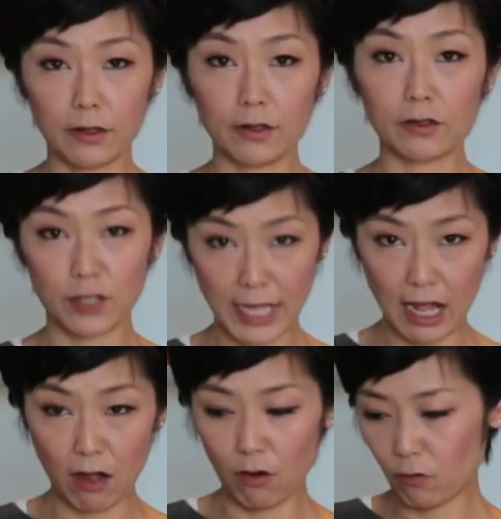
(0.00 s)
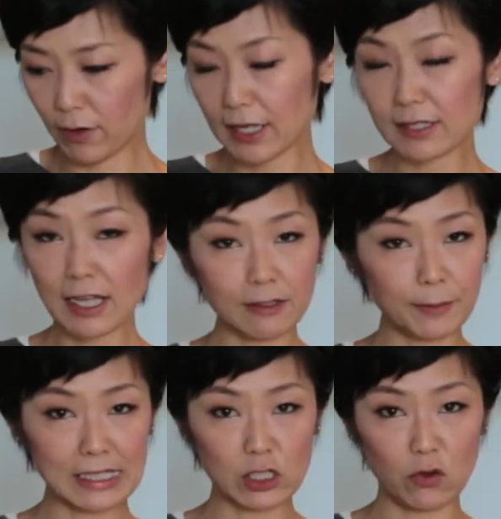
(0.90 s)
So now, rice has
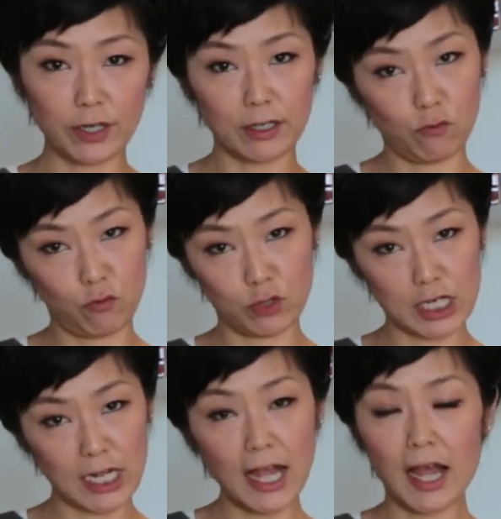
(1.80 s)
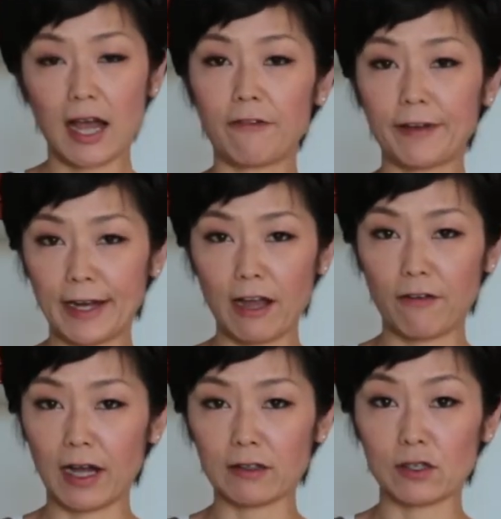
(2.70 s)
been soaked in water half an
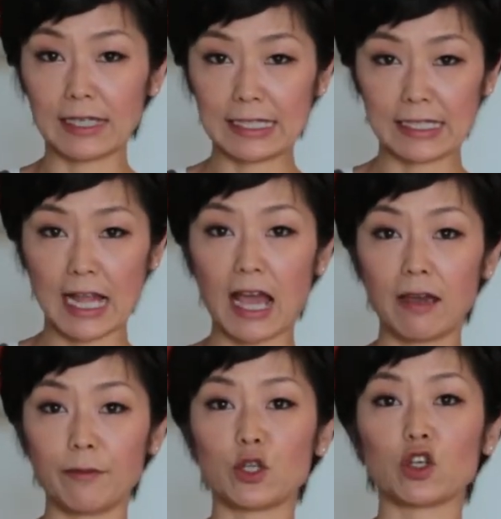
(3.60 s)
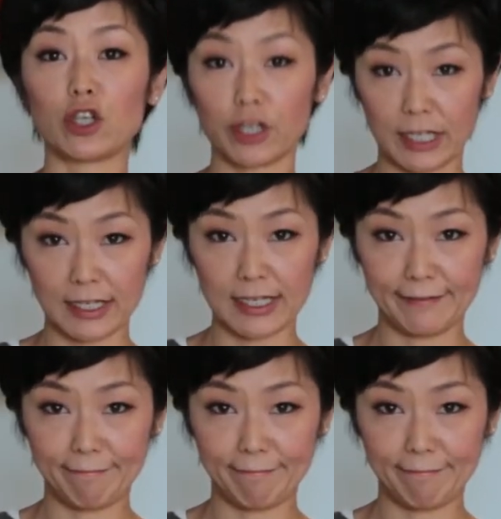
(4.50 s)
hour, so it's time to cook it.